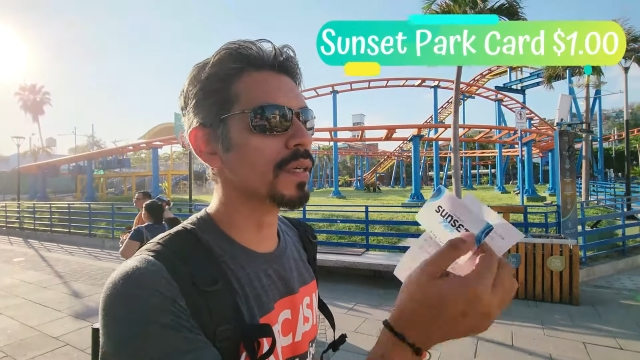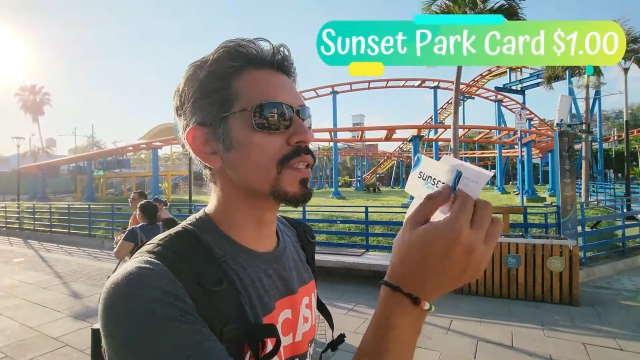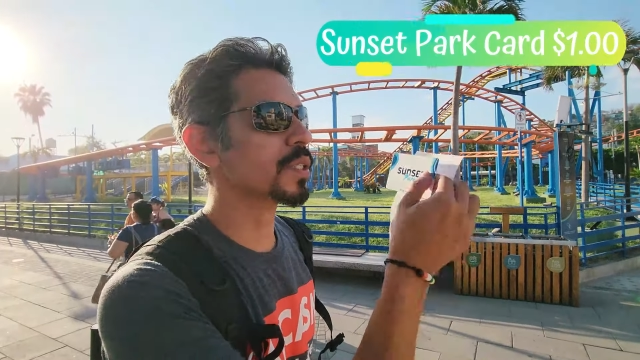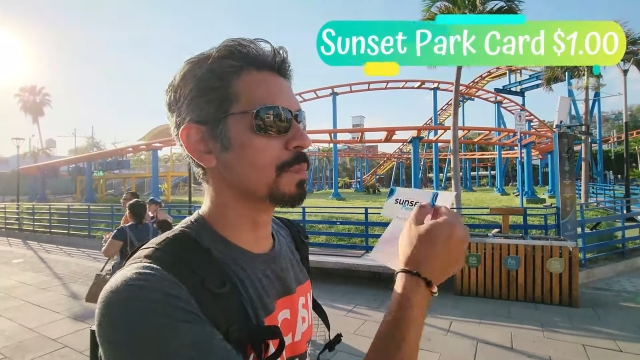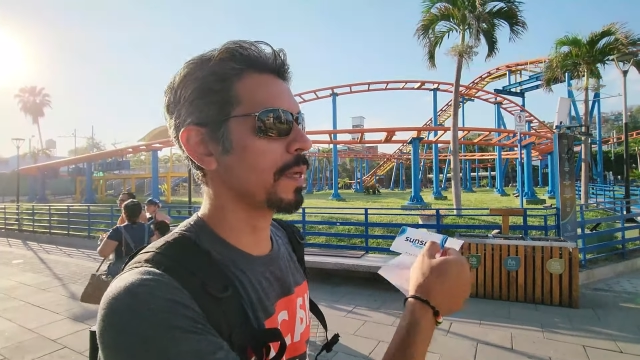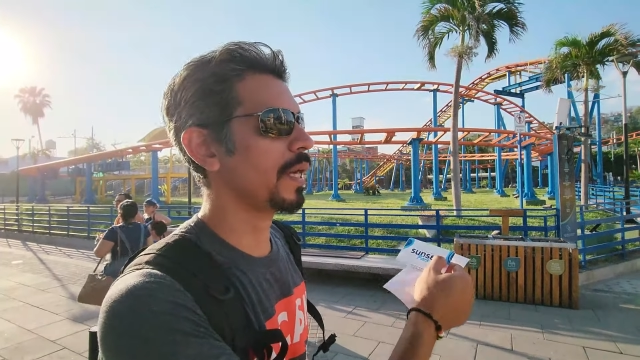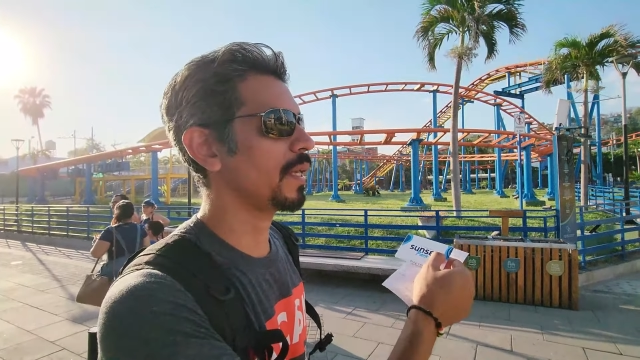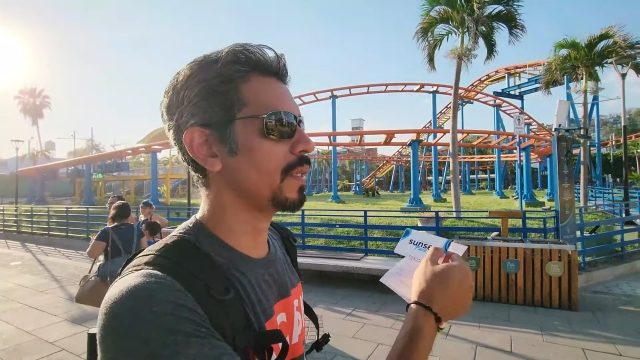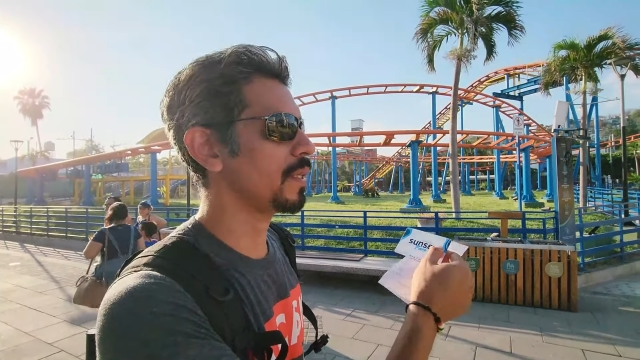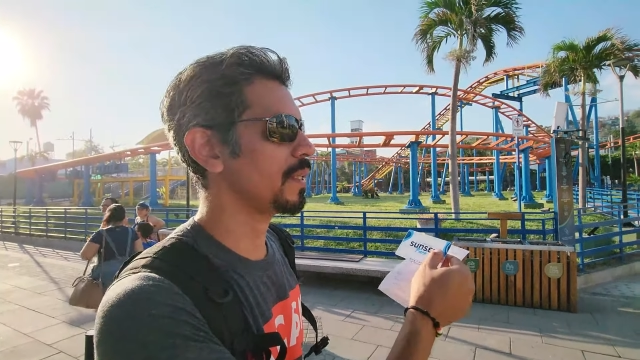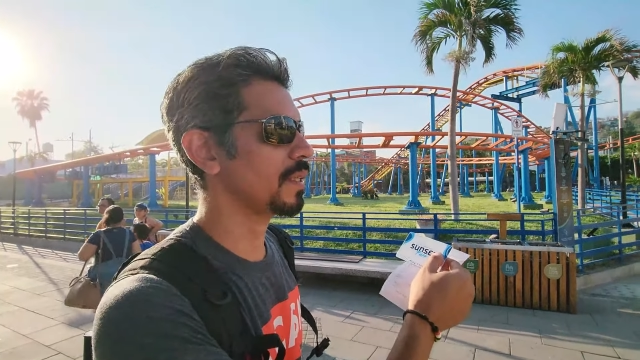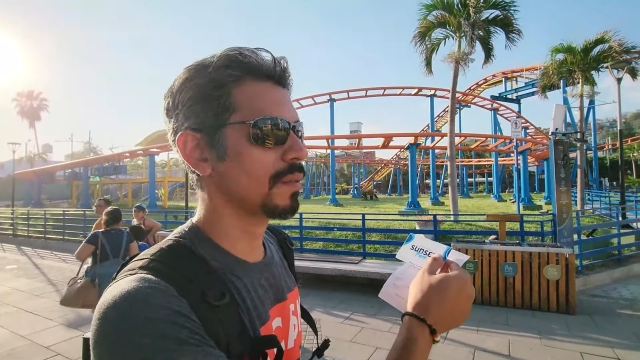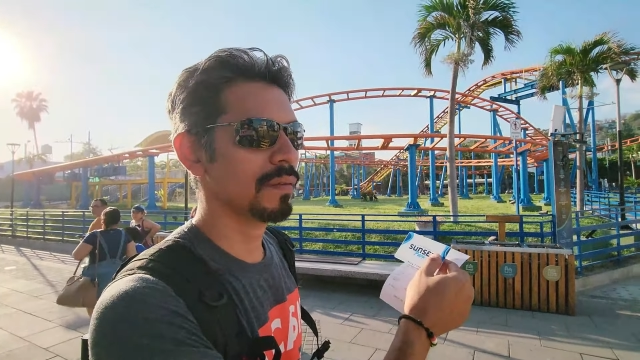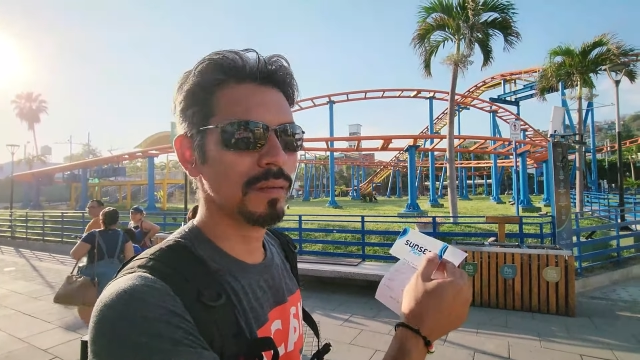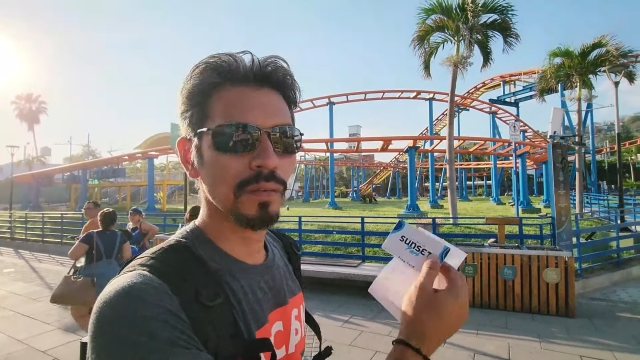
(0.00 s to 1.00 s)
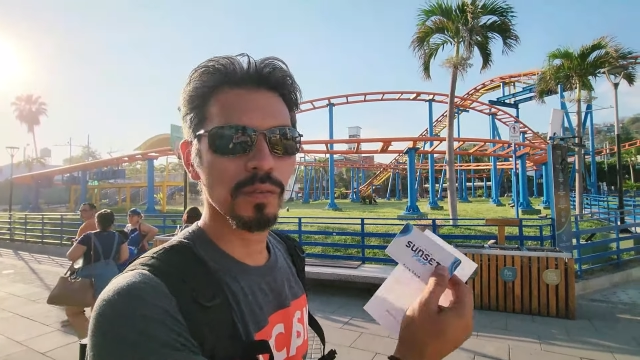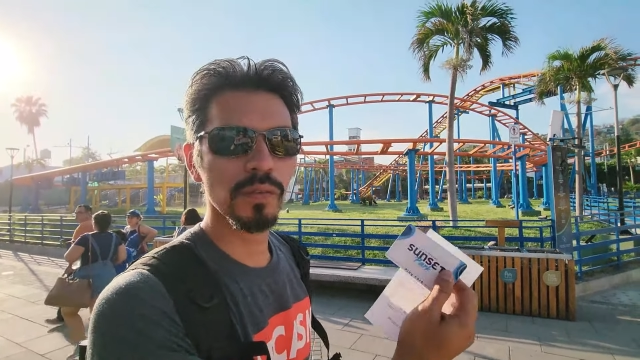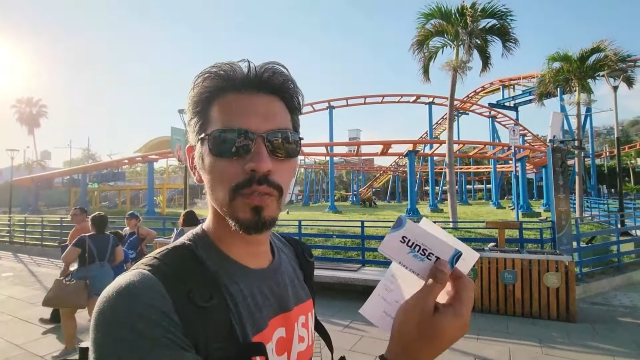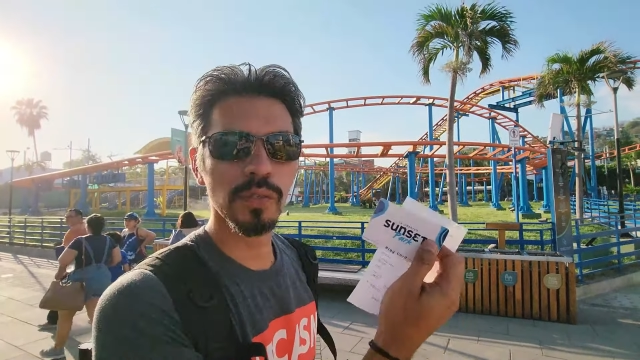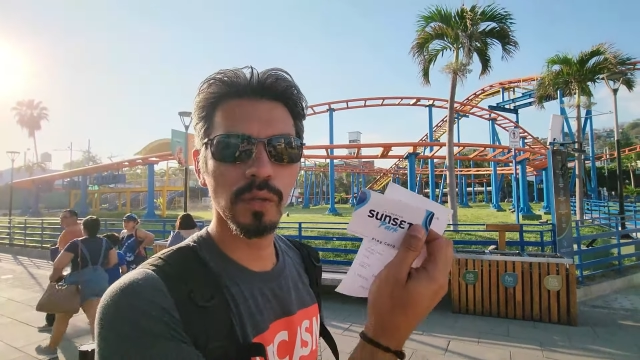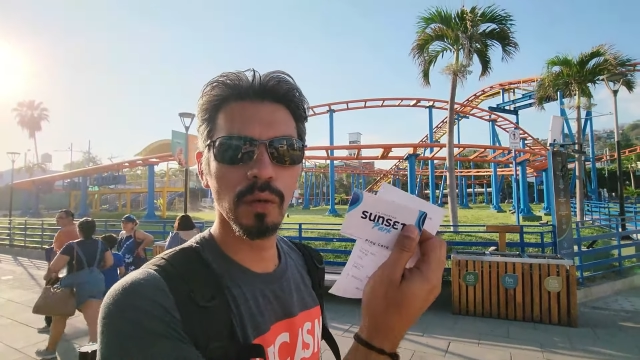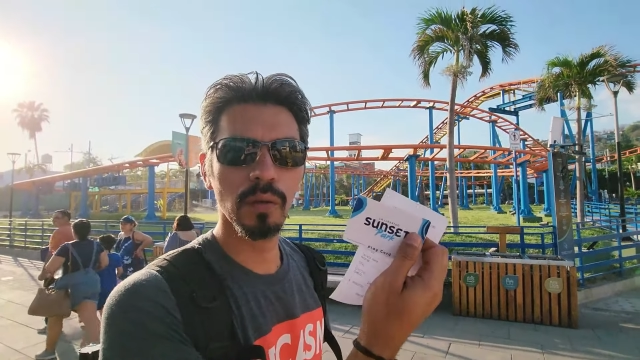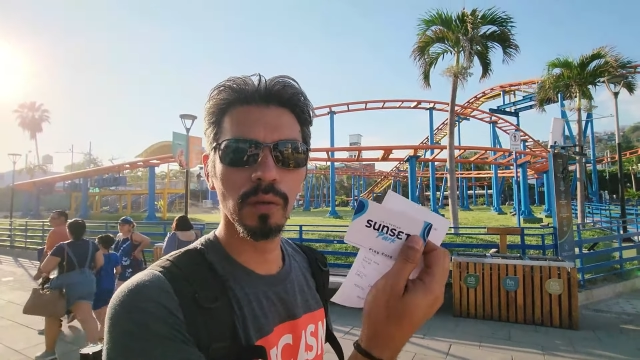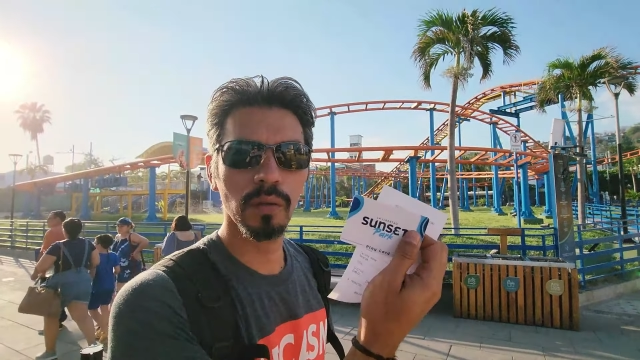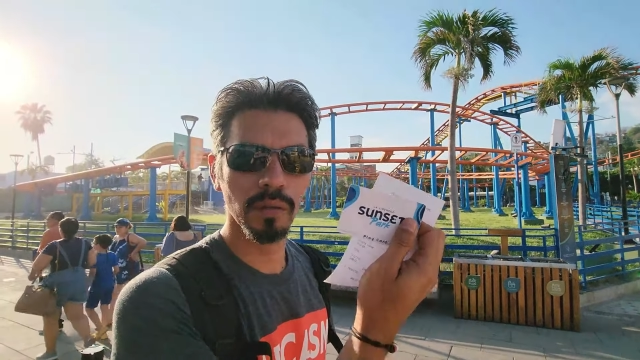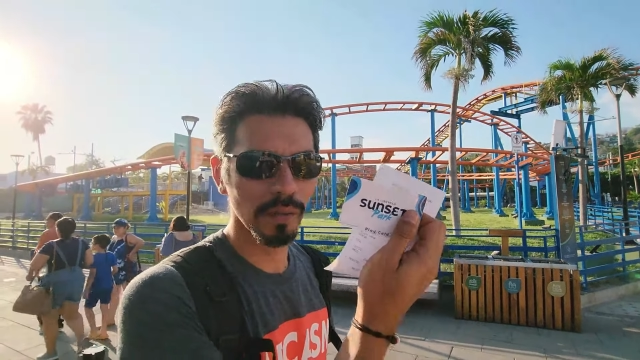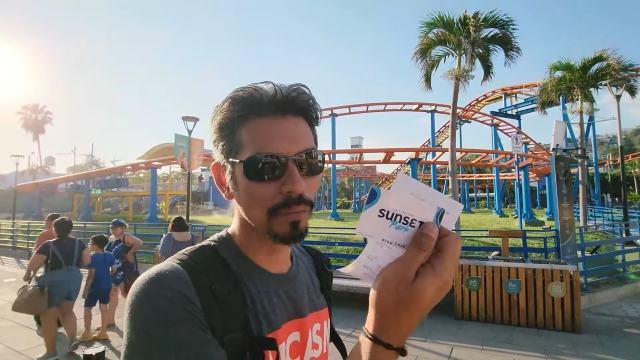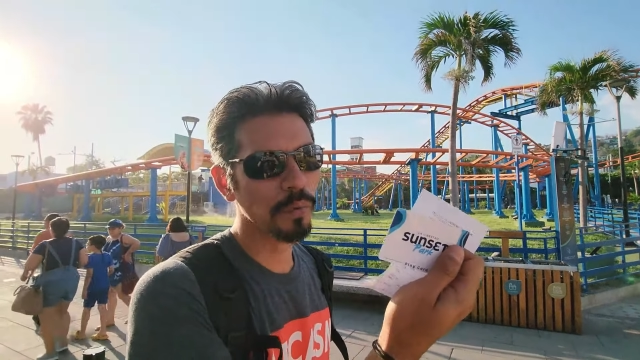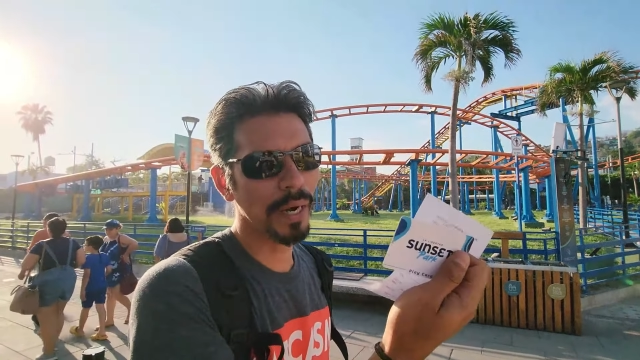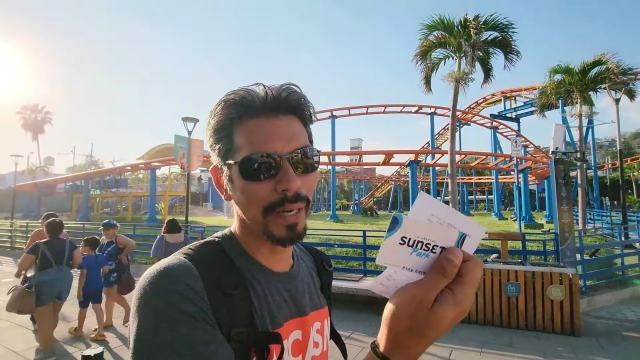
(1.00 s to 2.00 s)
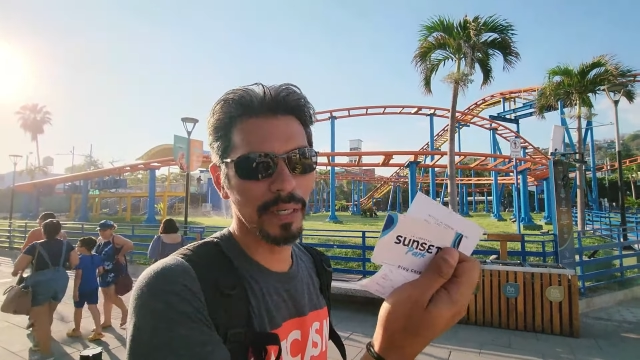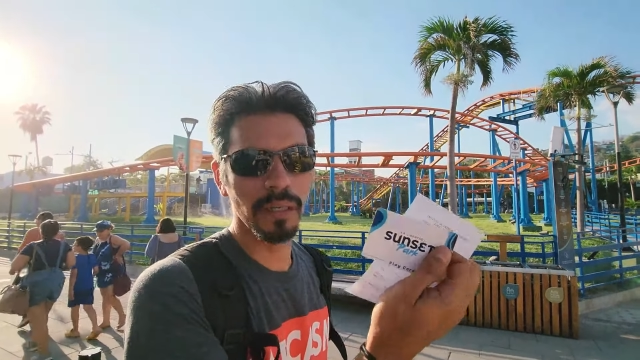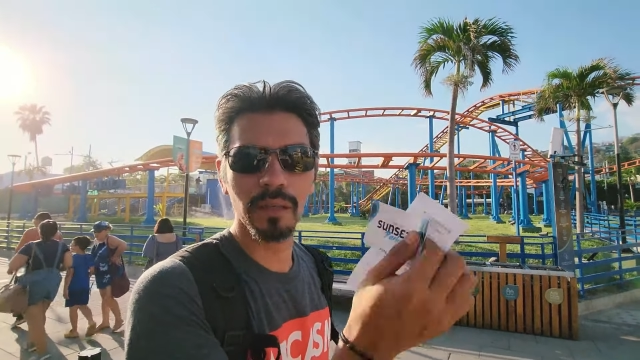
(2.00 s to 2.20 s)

spend. Like saldo. Right.